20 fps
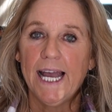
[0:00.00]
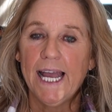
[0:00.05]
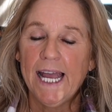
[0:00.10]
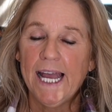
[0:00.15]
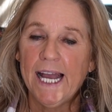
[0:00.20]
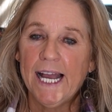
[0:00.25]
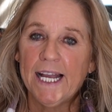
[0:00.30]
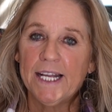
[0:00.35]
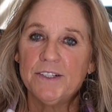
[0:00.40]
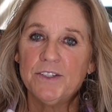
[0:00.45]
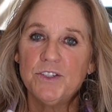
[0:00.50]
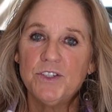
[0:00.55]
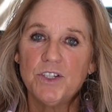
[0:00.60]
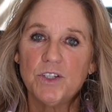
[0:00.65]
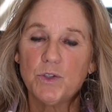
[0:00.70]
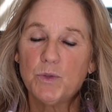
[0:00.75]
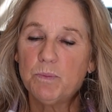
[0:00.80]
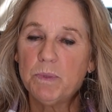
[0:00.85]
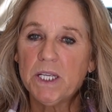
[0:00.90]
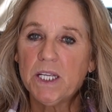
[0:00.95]
And
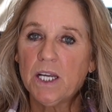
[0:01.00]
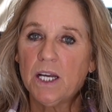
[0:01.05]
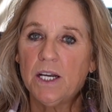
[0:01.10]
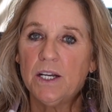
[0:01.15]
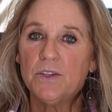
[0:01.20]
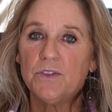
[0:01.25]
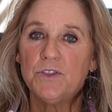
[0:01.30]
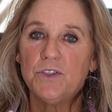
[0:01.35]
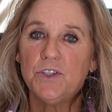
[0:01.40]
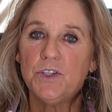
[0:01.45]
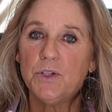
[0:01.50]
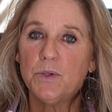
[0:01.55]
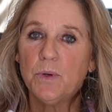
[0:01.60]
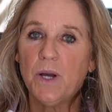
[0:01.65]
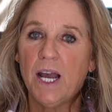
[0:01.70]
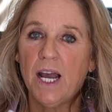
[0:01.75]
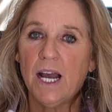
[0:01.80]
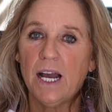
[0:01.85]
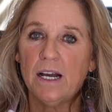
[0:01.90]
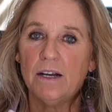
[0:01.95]
just because you
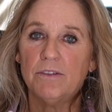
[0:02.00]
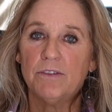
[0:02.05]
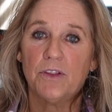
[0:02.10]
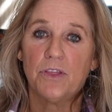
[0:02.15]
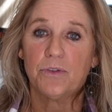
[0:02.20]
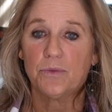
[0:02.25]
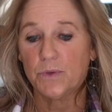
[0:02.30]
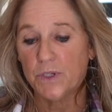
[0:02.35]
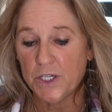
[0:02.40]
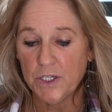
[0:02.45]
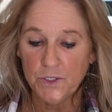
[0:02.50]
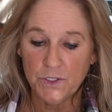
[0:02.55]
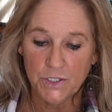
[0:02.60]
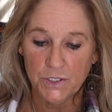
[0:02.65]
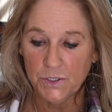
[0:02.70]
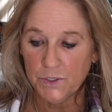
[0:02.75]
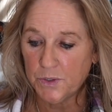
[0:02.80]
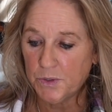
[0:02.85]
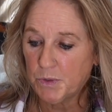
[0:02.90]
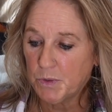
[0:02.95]
have a
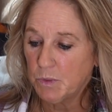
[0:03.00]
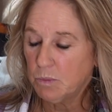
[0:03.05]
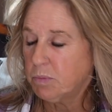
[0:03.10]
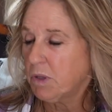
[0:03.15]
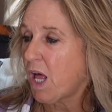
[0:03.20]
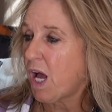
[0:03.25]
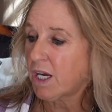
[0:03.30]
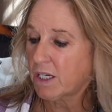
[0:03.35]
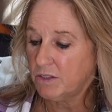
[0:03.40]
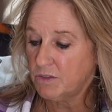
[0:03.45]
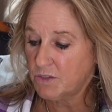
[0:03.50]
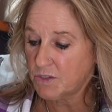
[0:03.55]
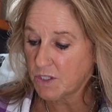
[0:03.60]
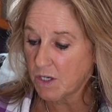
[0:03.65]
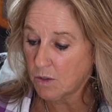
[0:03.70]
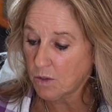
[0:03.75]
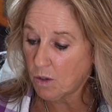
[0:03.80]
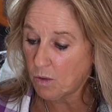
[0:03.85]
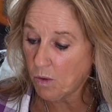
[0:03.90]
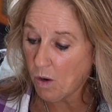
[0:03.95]
3-2 block and
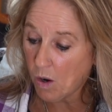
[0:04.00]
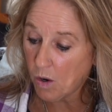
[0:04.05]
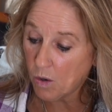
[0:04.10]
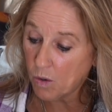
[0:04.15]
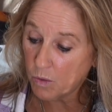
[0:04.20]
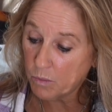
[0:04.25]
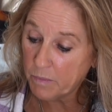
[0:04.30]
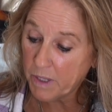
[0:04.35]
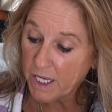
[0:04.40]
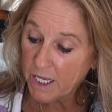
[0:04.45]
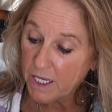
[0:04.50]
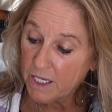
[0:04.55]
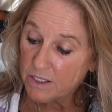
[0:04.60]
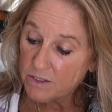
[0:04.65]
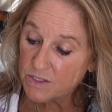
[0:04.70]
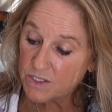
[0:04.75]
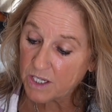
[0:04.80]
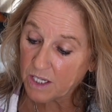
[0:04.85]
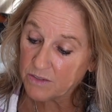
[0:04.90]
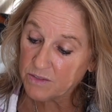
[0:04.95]
stucco home
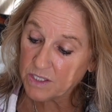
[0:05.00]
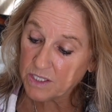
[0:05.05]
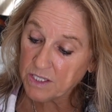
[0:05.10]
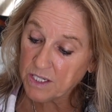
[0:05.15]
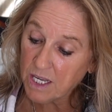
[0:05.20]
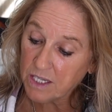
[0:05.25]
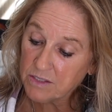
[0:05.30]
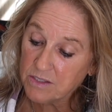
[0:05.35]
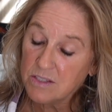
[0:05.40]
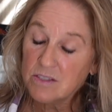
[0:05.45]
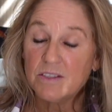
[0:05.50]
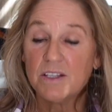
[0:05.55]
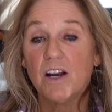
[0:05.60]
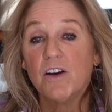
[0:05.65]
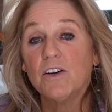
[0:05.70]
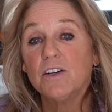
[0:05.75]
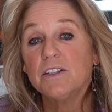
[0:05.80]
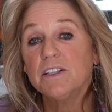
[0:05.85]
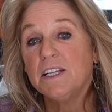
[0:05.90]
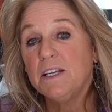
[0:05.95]
doesn't
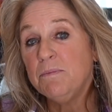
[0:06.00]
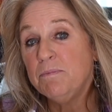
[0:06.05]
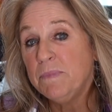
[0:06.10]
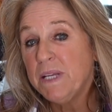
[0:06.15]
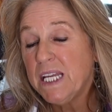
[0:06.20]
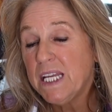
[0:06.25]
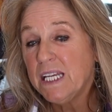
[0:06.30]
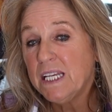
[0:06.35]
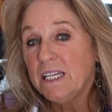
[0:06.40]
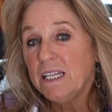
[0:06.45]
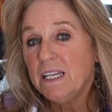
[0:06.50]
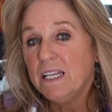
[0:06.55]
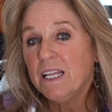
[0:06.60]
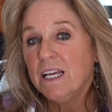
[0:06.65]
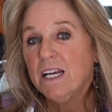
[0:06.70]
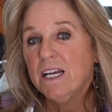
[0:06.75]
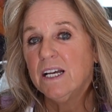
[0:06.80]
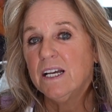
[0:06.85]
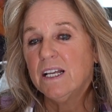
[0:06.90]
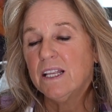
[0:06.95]
necessarily mean
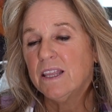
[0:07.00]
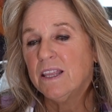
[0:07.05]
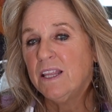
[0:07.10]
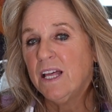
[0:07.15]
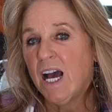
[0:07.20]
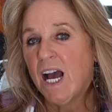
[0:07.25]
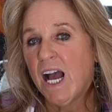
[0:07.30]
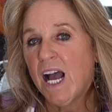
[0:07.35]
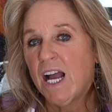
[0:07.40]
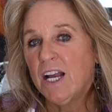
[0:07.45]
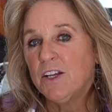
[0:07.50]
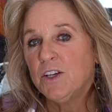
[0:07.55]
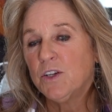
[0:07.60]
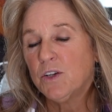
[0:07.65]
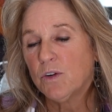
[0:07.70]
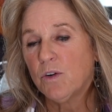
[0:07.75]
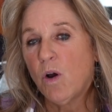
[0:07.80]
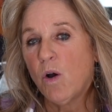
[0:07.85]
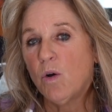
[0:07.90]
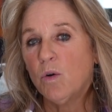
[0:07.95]
that
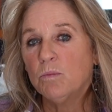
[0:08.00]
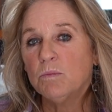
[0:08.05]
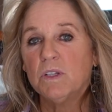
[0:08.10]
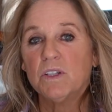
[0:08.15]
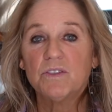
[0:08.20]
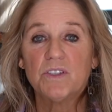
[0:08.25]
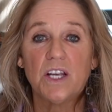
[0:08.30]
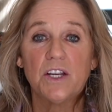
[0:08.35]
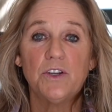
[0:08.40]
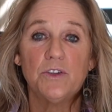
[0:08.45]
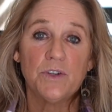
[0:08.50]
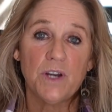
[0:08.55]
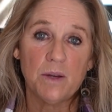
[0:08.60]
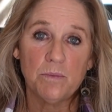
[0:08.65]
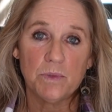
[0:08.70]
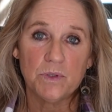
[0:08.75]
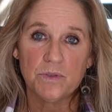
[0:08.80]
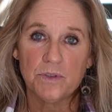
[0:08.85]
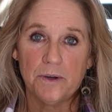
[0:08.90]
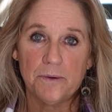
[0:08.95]
your home looks like your
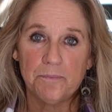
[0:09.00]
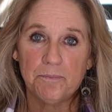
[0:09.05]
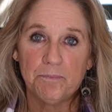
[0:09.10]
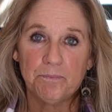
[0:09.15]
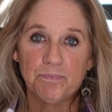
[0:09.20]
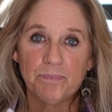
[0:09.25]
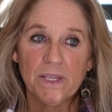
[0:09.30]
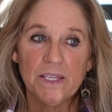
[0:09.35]
neighbor's home.